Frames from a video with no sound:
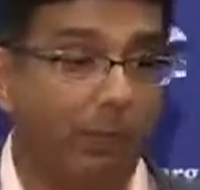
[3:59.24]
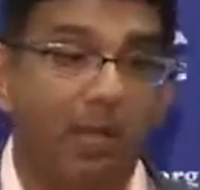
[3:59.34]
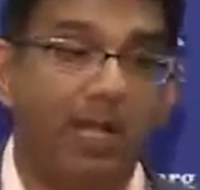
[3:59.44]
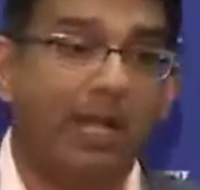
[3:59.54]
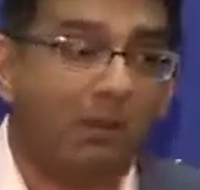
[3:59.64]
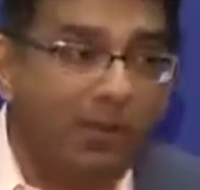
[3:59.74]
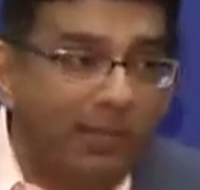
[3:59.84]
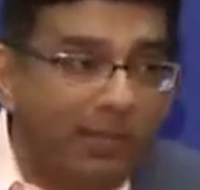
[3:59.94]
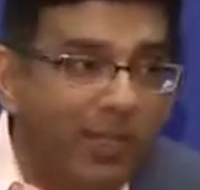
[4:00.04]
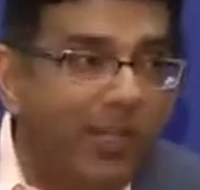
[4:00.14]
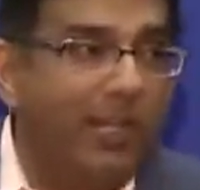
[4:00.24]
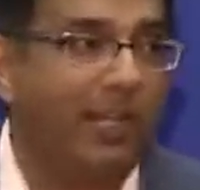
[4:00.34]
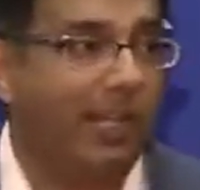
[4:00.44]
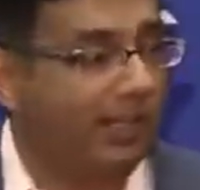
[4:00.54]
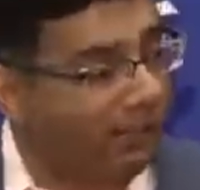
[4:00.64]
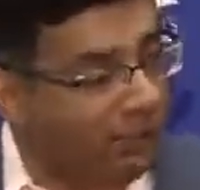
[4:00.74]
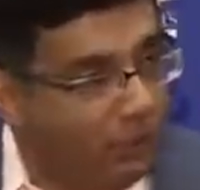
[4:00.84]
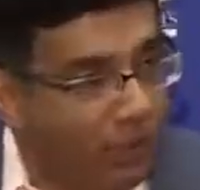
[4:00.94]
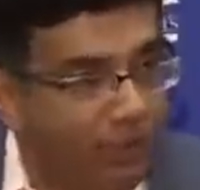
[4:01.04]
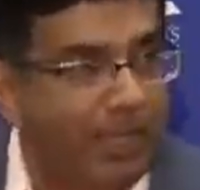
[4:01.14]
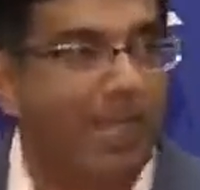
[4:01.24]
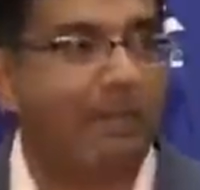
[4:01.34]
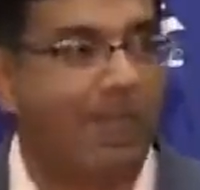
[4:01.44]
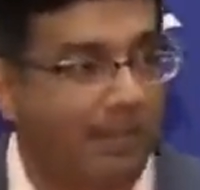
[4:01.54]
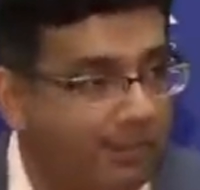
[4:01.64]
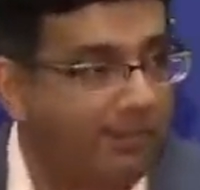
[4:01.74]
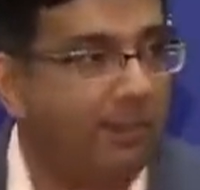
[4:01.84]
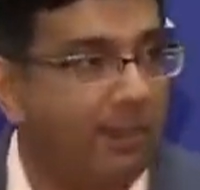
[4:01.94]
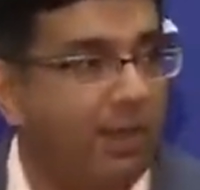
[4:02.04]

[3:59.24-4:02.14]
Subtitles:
But increasingly, there's creeping evidence